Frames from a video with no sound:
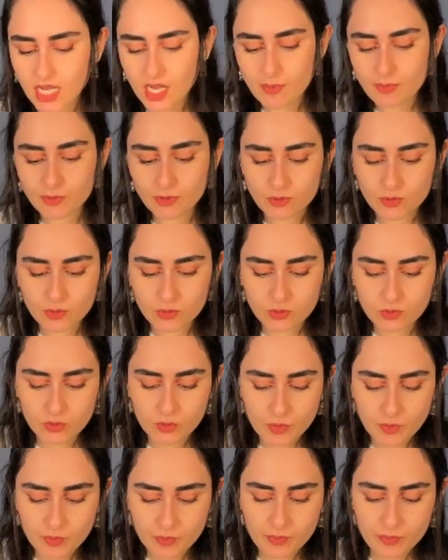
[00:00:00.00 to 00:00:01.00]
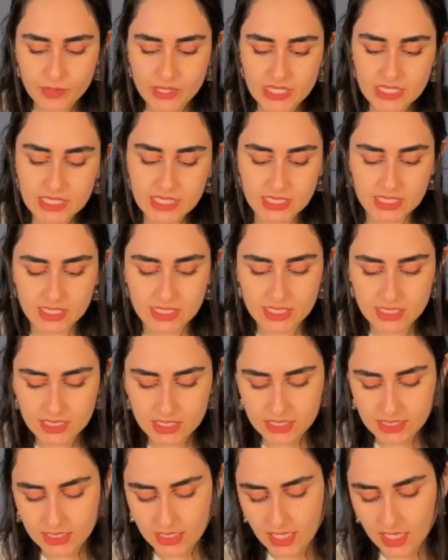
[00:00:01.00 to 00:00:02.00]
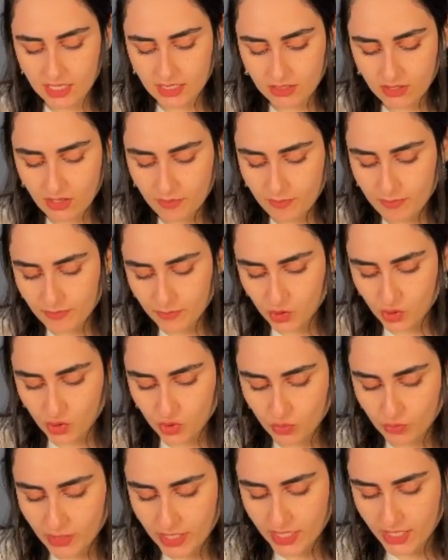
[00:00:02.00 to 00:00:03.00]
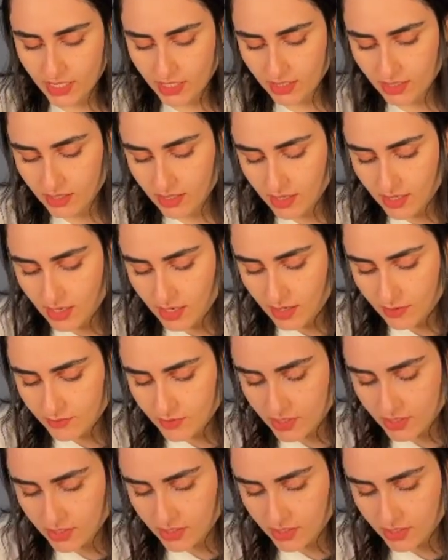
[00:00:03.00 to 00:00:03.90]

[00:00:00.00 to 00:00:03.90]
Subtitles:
couple pieces, like not too many. Just